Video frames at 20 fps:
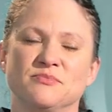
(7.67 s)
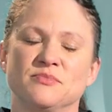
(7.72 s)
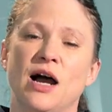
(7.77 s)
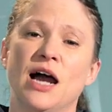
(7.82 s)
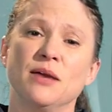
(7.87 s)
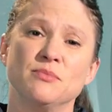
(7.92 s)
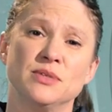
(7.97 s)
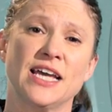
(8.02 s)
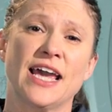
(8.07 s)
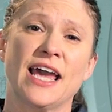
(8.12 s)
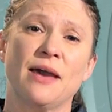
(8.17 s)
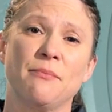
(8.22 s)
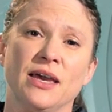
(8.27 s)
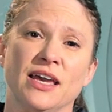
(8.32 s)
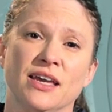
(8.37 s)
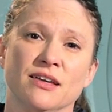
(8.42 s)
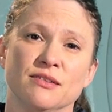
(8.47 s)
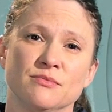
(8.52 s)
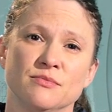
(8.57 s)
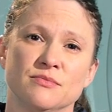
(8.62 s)
I'm
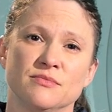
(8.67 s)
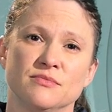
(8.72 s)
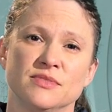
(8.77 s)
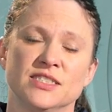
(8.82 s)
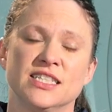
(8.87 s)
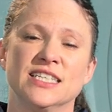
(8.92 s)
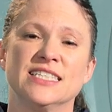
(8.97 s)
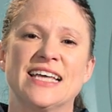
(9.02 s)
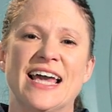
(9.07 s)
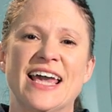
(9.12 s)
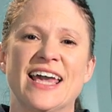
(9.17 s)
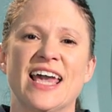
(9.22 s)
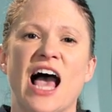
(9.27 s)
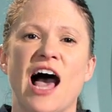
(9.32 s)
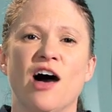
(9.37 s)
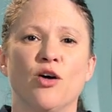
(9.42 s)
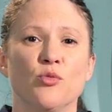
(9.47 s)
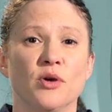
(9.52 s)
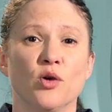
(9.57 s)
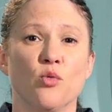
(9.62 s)
Tammy. Today,
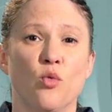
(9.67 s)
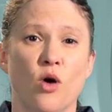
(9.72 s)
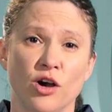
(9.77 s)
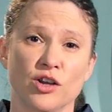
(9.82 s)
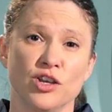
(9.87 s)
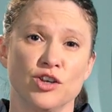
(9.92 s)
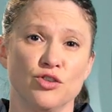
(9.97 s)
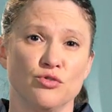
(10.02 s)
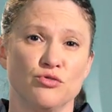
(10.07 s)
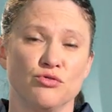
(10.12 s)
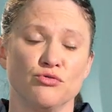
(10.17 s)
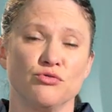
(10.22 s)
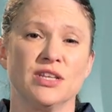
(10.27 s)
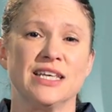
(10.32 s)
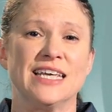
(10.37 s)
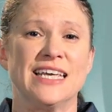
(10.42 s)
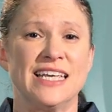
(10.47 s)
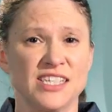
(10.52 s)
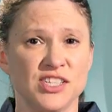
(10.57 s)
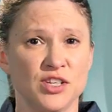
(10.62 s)
I'll be walking you through
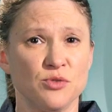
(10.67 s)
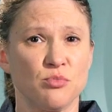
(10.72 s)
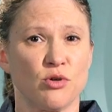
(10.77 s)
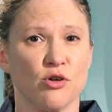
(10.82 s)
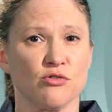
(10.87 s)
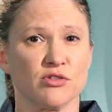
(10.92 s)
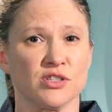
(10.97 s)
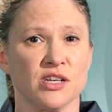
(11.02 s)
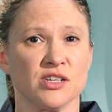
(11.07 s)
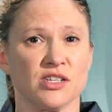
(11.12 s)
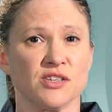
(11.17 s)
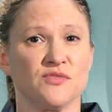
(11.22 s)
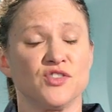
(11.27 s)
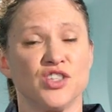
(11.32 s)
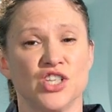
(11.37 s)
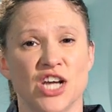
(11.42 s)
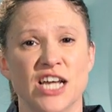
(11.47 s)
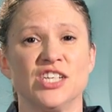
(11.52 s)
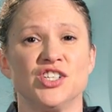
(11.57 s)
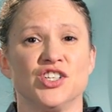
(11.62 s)
the easy process of
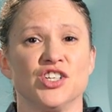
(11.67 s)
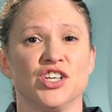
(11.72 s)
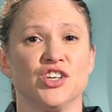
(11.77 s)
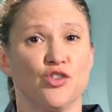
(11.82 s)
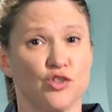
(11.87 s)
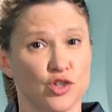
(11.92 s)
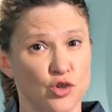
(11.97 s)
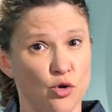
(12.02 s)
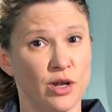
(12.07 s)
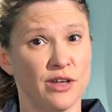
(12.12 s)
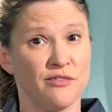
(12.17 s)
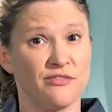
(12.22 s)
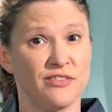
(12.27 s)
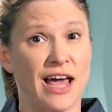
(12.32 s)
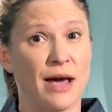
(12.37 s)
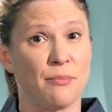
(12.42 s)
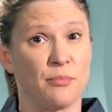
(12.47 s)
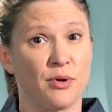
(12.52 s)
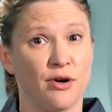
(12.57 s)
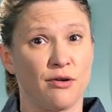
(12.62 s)
changing your toilet
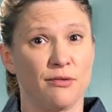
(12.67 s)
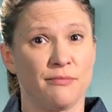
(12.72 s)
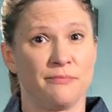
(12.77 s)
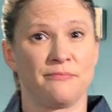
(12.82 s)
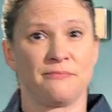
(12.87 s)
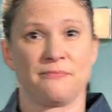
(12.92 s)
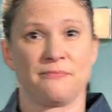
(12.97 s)
flapper.